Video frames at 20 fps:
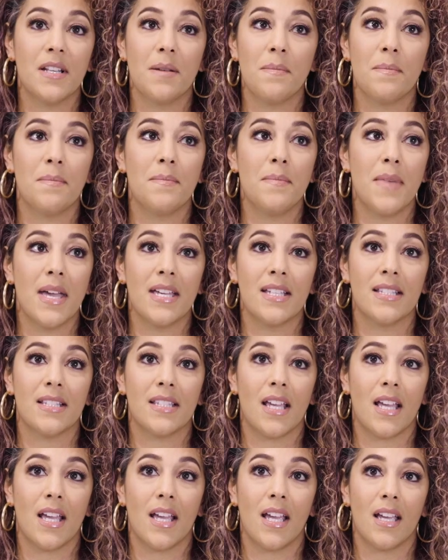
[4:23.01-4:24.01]
an
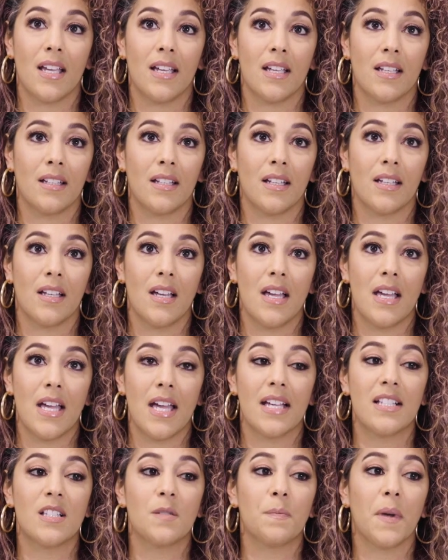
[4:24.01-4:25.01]
amazing
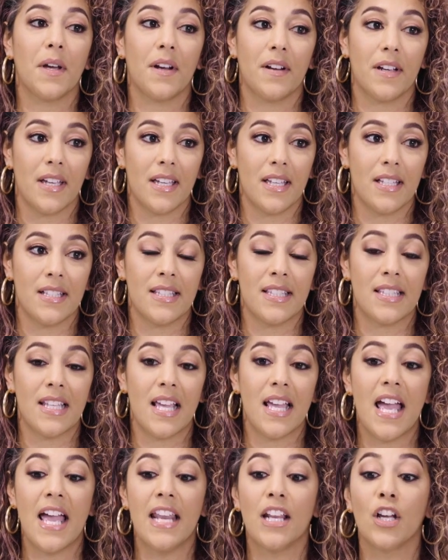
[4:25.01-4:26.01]
experience,
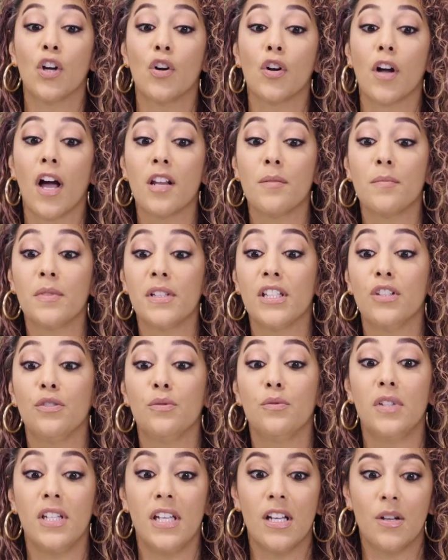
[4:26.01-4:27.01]
an incredibly
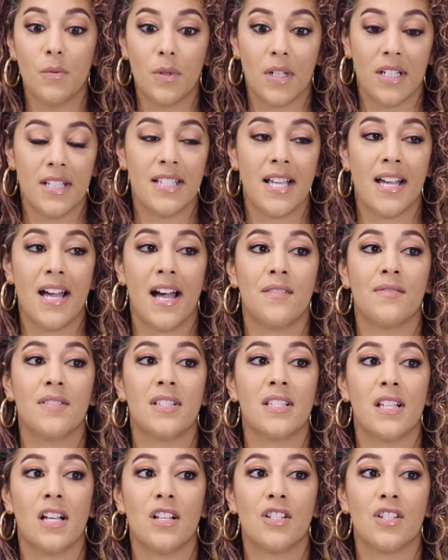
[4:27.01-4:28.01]
unique one to have
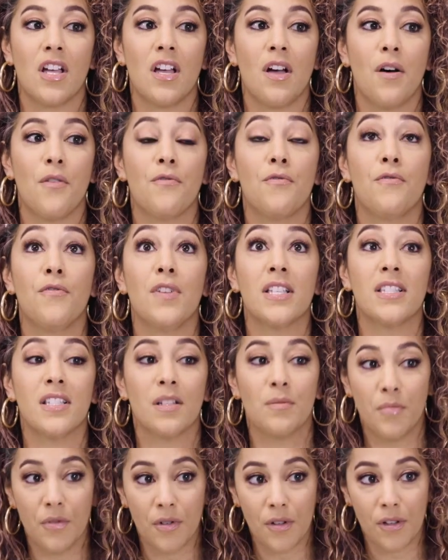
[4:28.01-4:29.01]
such a
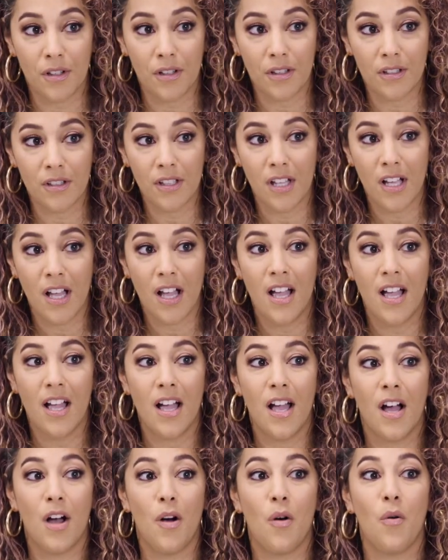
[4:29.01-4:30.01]
visible
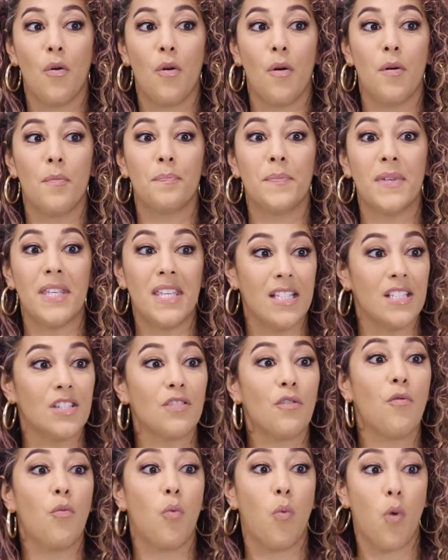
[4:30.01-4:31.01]
piece
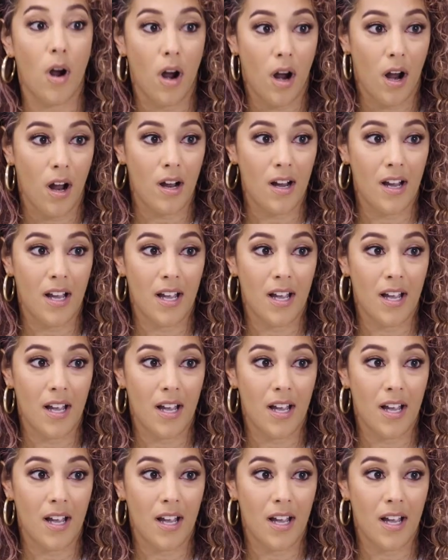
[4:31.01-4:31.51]
of work.